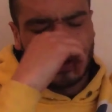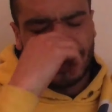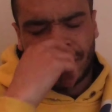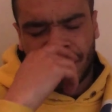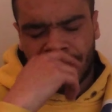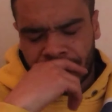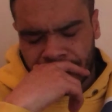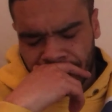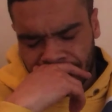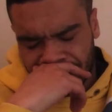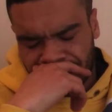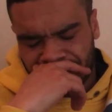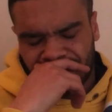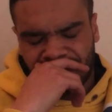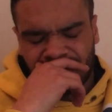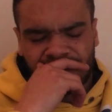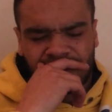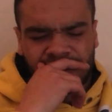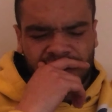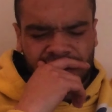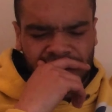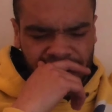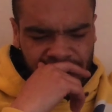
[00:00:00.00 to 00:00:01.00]
Bring it
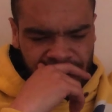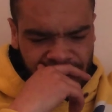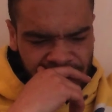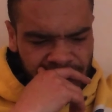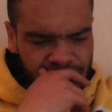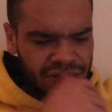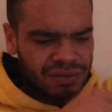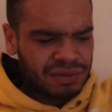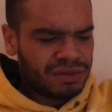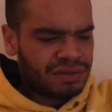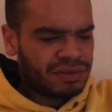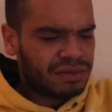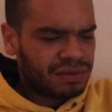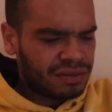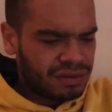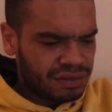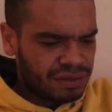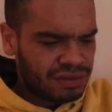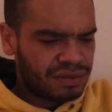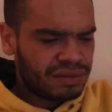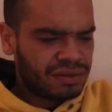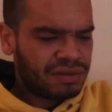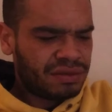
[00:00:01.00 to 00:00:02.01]
rich out of
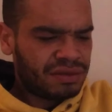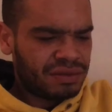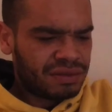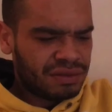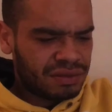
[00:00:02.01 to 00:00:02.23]
mafia,